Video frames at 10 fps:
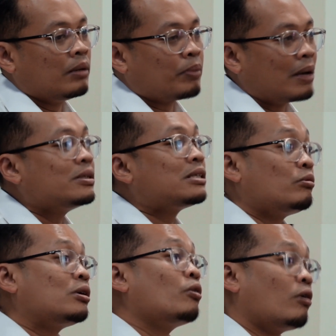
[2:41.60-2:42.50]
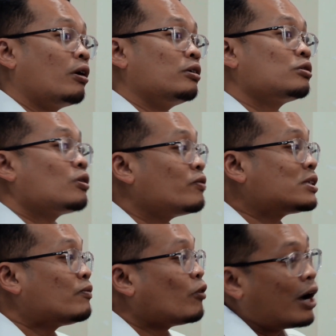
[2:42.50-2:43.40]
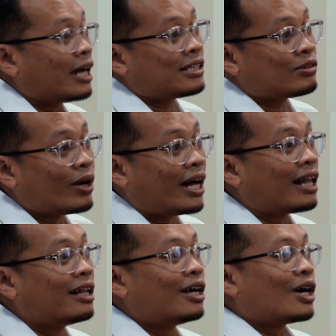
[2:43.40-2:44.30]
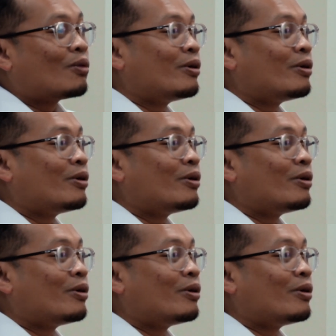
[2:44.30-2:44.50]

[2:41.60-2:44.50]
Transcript: the premise that we go on. You know, so obviously for us as well,